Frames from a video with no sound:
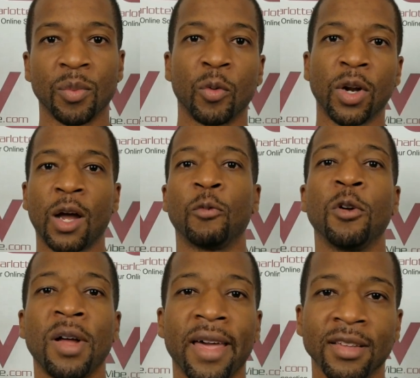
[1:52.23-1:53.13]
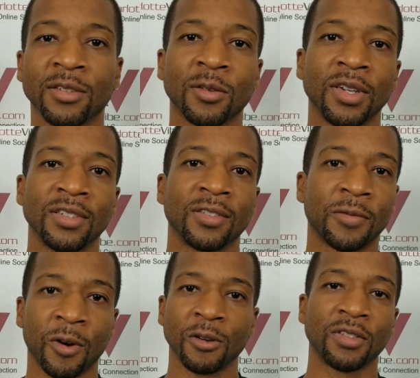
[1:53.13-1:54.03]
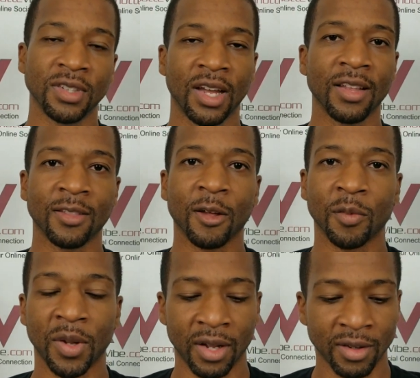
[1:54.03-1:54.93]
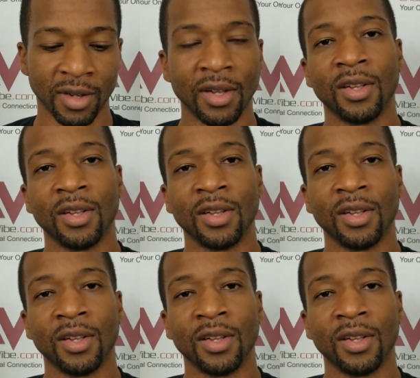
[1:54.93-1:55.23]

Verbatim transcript: But what I will answer is the first thing I thought about.